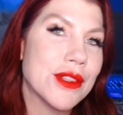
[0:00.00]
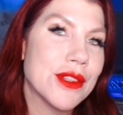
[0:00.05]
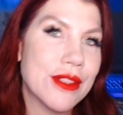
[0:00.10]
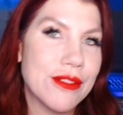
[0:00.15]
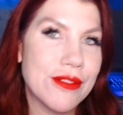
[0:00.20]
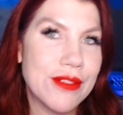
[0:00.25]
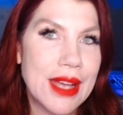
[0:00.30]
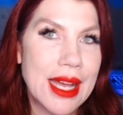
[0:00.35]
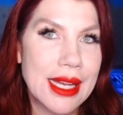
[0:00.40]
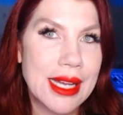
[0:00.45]
the
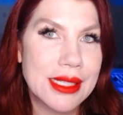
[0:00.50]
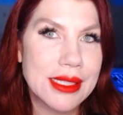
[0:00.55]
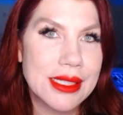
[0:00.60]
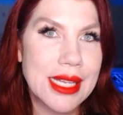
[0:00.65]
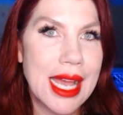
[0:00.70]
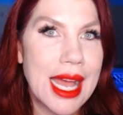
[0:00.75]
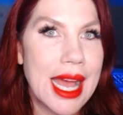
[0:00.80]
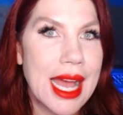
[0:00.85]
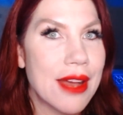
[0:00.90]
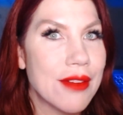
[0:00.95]
fact,
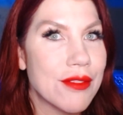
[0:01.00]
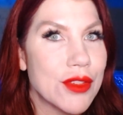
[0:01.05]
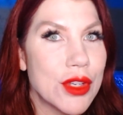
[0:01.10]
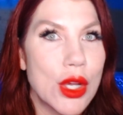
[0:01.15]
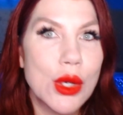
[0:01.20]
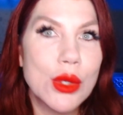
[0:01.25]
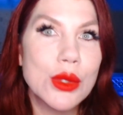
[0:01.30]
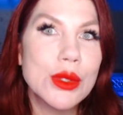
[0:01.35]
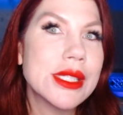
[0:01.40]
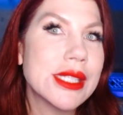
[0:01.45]
to have
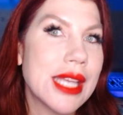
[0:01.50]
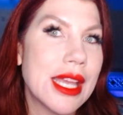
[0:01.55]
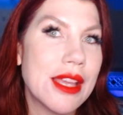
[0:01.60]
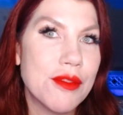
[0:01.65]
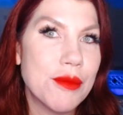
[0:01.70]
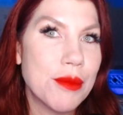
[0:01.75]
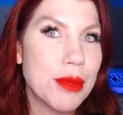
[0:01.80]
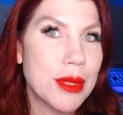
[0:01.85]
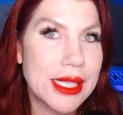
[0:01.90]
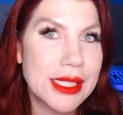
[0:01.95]
no
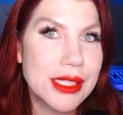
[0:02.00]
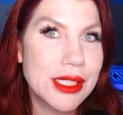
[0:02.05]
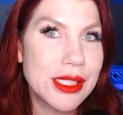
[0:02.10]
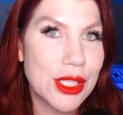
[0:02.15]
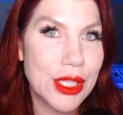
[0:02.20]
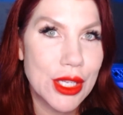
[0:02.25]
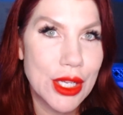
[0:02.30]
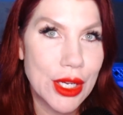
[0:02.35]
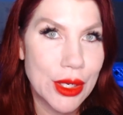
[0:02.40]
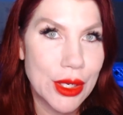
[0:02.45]
safe place
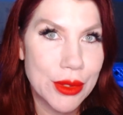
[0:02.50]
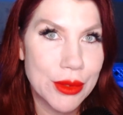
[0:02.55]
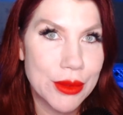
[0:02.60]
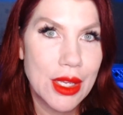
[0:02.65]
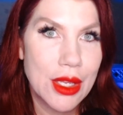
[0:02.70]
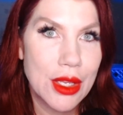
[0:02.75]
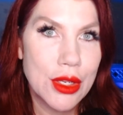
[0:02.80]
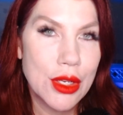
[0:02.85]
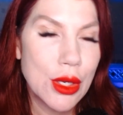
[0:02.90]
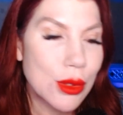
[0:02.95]
to go,
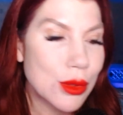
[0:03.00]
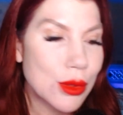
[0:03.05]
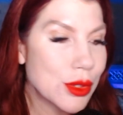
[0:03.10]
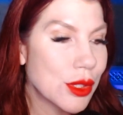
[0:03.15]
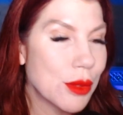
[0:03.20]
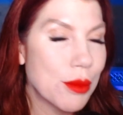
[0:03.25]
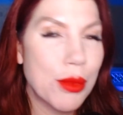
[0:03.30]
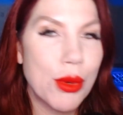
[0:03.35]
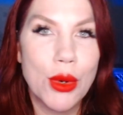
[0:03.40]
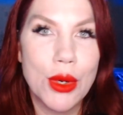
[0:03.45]
no
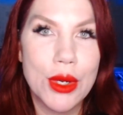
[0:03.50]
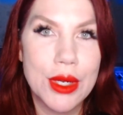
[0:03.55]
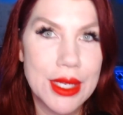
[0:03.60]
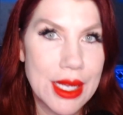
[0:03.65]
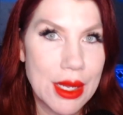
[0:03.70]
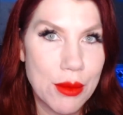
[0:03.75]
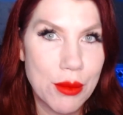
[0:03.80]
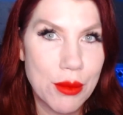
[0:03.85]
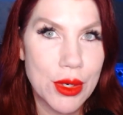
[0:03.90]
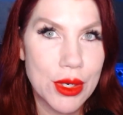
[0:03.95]
support
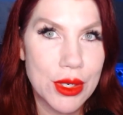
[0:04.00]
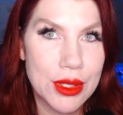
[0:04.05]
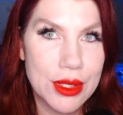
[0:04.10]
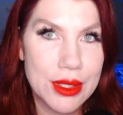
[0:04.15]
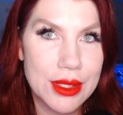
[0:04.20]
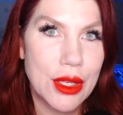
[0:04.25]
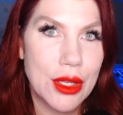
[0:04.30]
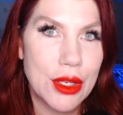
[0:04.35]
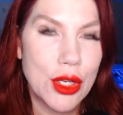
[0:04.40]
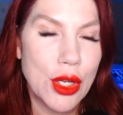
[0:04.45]

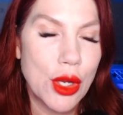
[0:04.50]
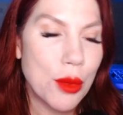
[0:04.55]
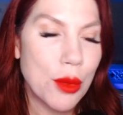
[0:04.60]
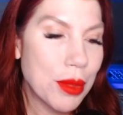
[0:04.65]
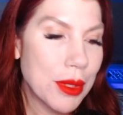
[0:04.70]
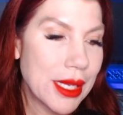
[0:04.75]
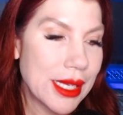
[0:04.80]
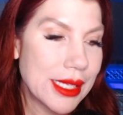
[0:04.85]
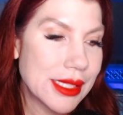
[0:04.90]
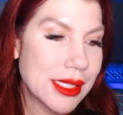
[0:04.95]
network, no
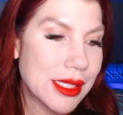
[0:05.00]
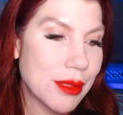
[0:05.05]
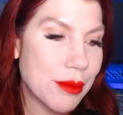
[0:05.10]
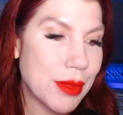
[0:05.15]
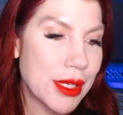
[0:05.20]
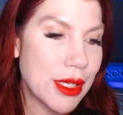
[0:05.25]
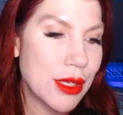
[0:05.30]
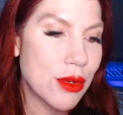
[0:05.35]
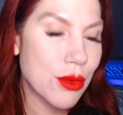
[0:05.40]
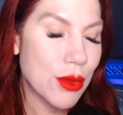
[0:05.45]
place to
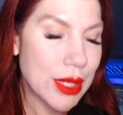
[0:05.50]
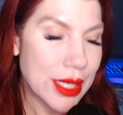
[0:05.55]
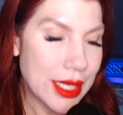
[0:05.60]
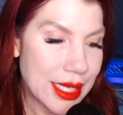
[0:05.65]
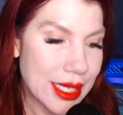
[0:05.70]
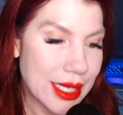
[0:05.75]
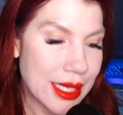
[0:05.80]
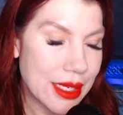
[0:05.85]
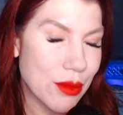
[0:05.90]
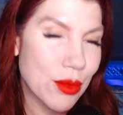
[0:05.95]
be
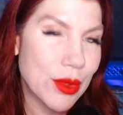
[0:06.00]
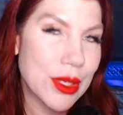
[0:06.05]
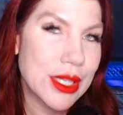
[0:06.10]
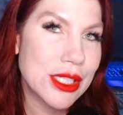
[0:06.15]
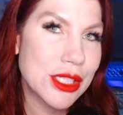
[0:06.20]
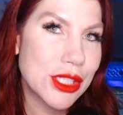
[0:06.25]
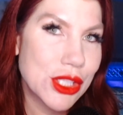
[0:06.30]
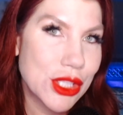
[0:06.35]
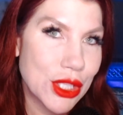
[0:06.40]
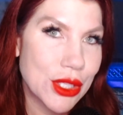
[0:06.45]
greeted and
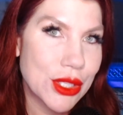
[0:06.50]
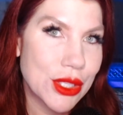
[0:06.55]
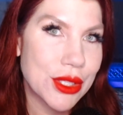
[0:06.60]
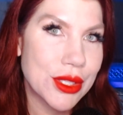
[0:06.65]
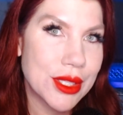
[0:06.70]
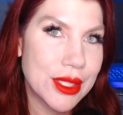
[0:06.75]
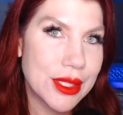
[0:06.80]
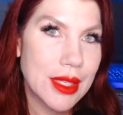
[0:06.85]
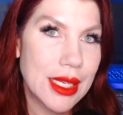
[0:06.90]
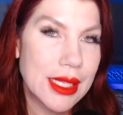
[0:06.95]

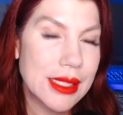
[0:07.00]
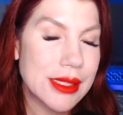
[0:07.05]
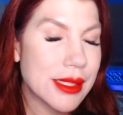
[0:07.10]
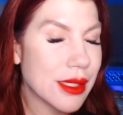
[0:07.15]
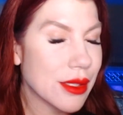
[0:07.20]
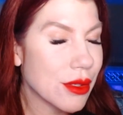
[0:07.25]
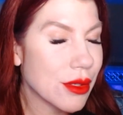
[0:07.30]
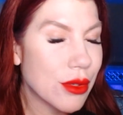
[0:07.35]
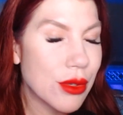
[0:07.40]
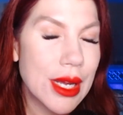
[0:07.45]
reassured, it's
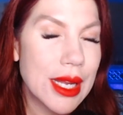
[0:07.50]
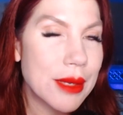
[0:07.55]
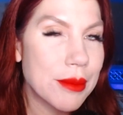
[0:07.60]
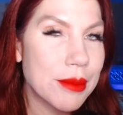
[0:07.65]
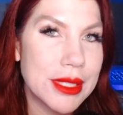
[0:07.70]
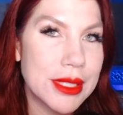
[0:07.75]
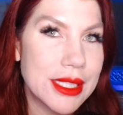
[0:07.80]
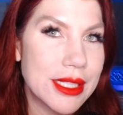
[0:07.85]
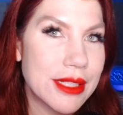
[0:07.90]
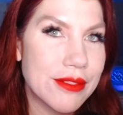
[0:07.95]

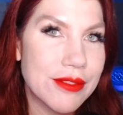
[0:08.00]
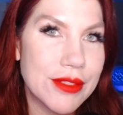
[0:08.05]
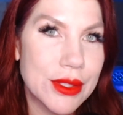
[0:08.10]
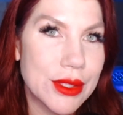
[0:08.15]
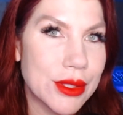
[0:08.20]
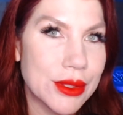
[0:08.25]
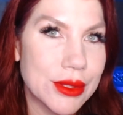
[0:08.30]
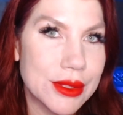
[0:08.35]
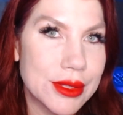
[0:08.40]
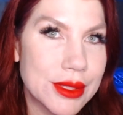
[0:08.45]
incredibly
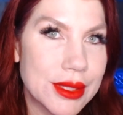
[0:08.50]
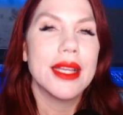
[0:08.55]
difficult.